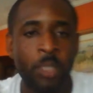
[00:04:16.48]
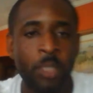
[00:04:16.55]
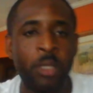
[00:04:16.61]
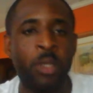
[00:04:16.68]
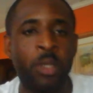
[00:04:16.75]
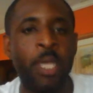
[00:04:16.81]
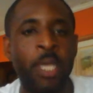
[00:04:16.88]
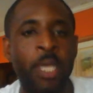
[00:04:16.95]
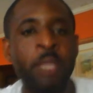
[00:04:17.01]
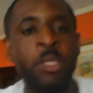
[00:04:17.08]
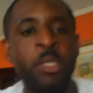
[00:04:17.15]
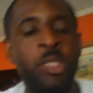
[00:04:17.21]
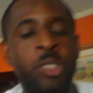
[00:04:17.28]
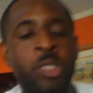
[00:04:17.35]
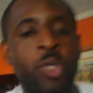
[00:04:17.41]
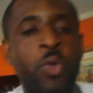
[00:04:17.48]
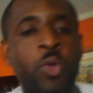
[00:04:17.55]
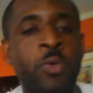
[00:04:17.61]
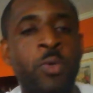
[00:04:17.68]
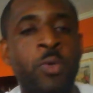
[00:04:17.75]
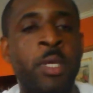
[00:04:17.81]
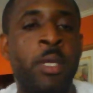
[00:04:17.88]
Okay,
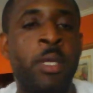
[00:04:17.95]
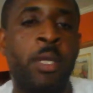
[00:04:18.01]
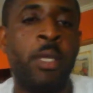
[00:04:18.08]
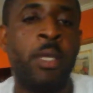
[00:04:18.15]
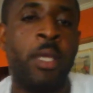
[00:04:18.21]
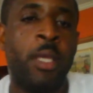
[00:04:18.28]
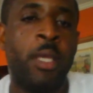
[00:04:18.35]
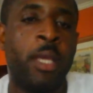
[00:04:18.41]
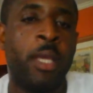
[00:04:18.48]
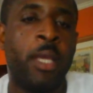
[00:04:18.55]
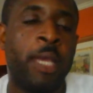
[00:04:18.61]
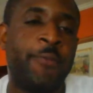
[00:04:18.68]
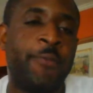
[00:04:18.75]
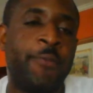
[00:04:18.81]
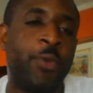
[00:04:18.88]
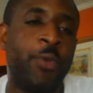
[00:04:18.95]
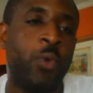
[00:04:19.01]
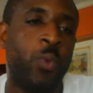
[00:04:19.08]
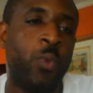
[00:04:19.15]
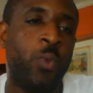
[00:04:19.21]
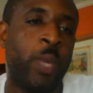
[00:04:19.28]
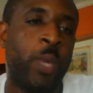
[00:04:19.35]
so if you
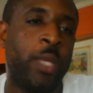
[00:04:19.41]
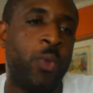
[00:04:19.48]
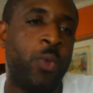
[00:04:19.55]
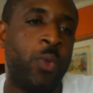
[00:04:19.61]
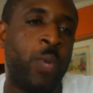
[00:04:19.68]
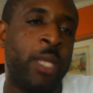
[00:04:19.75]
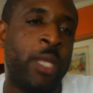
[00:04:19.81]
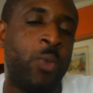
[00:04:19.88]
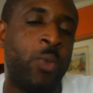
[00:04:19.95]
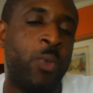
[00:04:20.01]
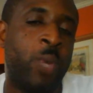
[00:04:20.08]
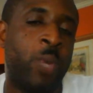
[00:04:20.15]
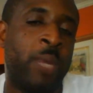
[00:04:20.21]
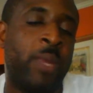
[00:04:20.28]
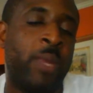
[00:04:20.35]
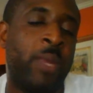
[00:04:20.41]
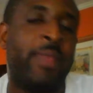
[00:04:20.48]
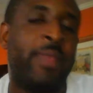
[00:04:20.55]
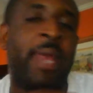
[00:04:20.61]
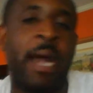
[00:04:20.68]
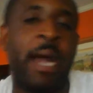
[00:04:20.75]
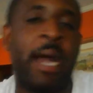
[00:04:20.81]
when you when you when when
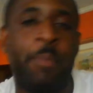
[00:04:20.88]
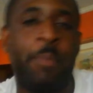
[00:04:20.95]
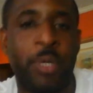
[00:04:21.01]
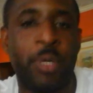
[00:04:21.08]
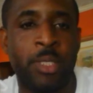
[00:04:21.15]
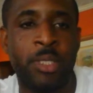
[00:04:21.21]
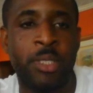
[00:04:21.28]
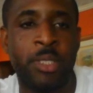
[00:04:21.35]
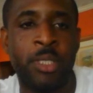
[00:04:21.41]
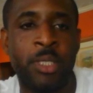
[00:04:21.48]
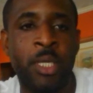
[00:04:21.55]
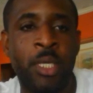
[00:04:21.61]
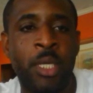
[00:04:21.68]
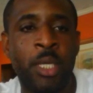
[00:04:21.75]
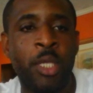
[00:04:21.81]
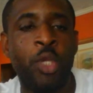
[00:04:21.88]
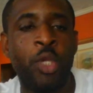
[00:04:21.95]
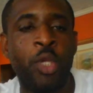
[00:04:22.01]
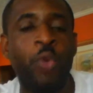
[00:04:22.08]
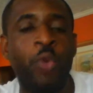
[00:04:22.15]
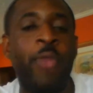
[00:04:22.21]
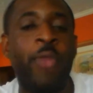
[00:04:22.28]
that happens
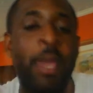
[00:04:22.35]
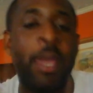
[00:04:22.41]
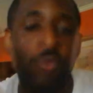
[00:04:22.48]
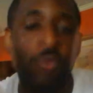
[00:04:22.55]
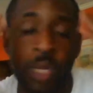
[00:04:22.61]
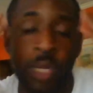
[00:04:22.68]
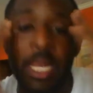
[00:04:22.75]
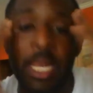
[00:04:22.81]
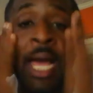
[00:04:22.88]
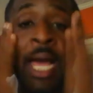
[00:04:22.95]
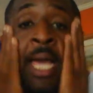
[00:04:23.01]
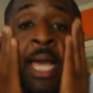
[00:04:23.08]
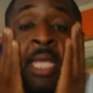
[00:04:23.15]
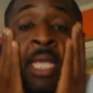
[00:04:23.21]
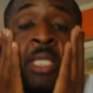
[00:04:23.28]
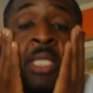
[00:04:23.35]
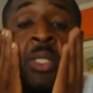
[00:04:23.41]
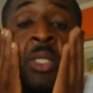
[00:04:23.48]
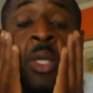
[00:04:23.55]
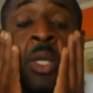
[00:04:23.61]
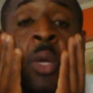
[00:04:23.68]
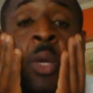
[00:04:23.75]
you then realize
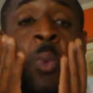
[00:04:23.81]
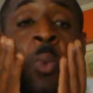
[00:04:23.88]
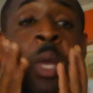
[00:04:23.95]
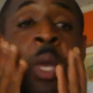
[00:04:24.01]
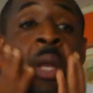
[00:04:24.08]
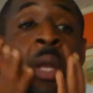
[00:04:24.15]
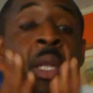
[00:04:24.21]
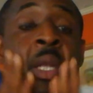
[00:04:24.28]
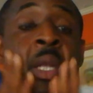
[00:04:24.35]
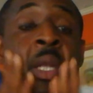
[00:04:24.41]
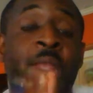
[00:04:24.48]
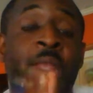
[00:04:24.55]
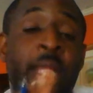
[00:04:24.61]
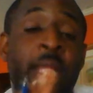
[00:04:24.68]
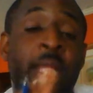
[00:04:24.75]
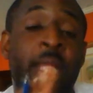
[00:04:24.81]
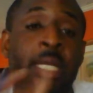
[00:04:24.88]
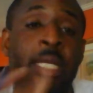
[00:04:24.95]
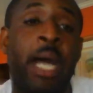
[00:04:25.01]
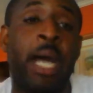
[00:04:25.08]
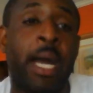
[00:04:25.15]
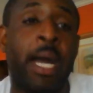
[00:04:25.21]
well these
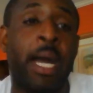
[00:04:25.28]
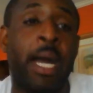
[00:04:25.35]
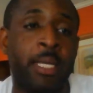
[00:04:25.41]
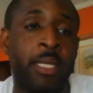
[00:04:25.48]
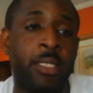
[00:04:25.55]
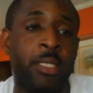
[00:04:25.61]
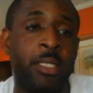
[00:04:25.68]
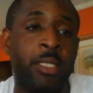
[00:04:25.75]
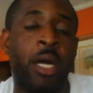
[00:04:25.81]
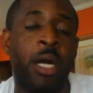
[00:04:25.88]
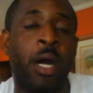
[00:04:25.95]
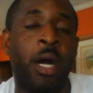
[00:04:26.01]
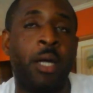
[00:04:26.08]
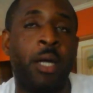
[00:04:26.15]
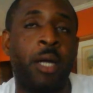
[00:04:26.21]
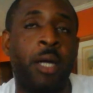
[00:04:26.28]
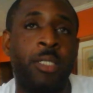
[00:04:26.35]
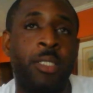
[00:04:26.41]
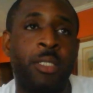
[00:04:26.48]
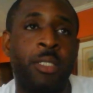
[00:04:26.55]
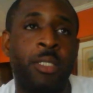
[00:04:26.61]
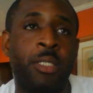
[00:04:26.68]
guys
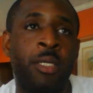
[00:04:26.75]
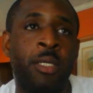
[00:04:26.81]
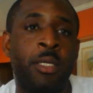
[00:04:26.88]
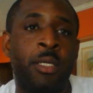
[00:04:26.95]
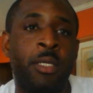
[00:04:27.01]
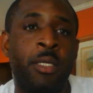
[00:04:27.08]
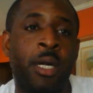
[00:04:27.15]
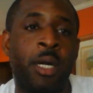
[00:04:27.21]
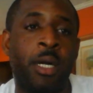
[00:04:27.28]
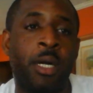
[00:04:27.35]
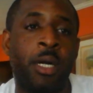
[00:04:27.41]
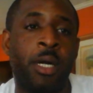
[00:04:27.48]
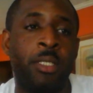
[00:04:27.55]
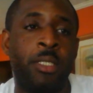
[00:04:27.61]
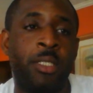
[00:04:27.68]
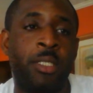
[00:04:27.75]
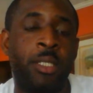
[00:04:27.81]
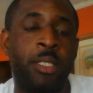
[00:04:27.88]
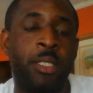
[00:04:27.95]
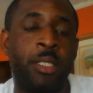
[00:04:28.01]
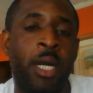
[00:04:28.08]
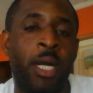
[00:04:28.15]
aren't aren't
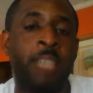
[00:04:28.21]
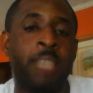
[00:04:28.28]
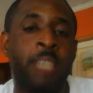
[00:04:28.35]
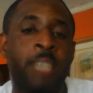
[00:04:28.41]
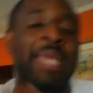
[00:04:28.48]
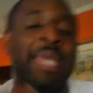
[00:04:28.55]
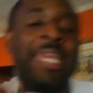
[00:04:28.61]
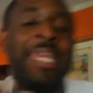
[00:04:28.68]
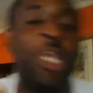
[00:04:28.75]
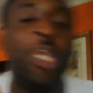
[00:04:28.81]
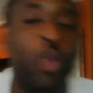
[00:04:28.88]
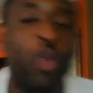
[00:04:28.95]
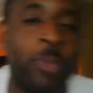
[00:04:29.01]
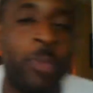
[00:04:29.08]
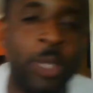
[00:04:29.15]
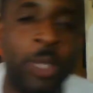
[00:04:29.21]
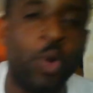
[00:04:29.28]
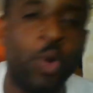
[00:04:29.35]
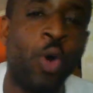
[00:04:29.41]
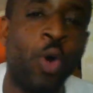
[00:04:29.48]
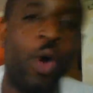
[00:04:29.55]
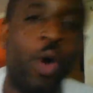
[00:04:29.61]
as inhuman
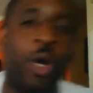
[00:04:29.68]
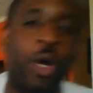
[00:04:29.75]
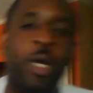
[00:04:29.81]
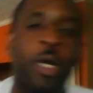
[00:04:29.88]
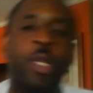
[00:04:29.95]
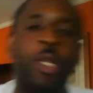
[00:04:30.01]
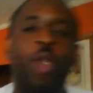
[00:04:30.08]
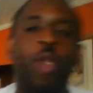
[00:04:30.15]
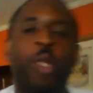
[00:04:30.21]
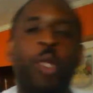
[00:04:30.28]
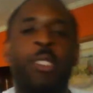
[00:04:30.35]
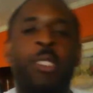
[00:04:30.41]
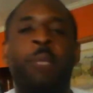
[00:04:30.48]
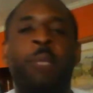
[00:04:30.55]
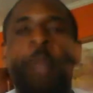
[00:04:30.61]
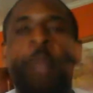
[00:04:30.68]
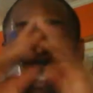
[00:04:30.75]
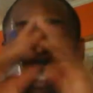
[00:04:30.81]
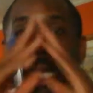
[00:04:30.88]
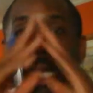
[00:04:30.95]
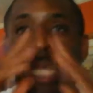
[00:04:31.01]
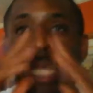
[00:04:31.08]
or not some
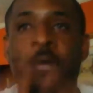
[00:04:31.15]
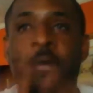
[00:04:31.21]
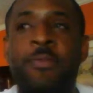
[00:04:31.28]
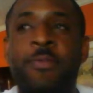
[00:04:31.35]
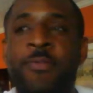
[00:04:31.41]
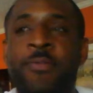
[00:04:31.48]
kind of